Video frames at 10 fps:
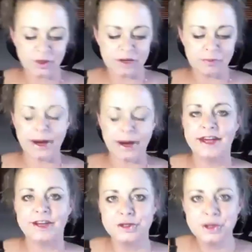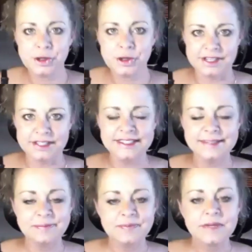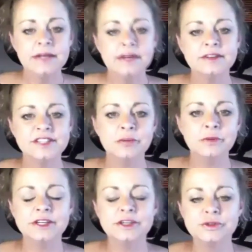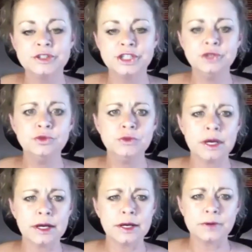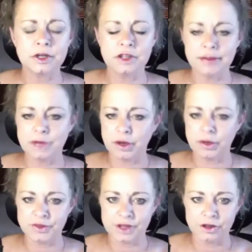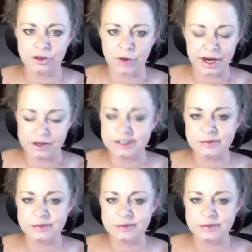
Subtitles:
written by Andrew Chris. Now tell me, Andrew, do you collaborate with other writers